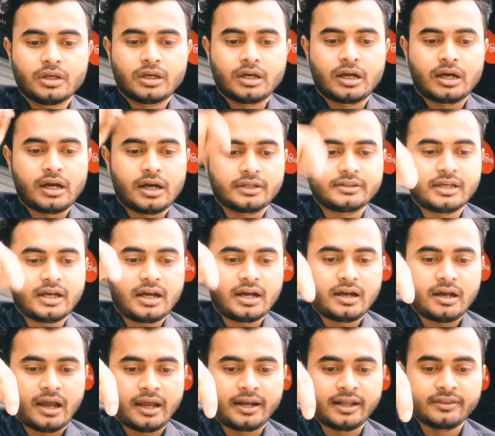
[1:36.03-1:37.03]

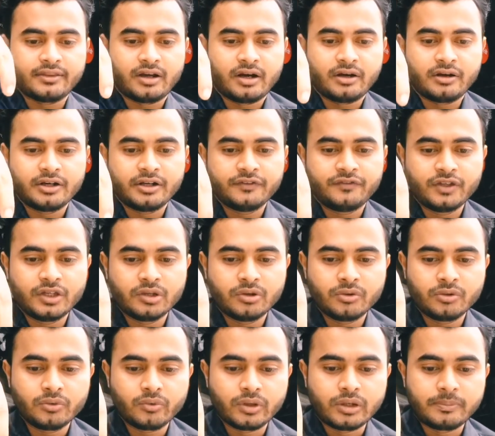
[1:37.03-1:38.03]
Another review
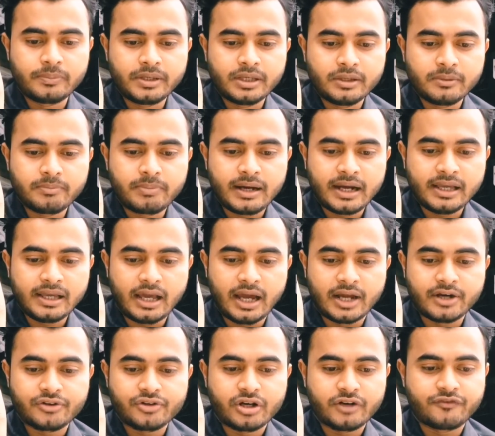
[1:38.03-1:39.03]
will be by
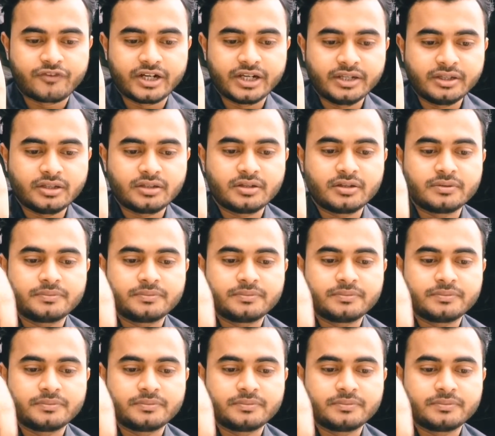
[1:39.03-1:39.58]
Andrea Brink.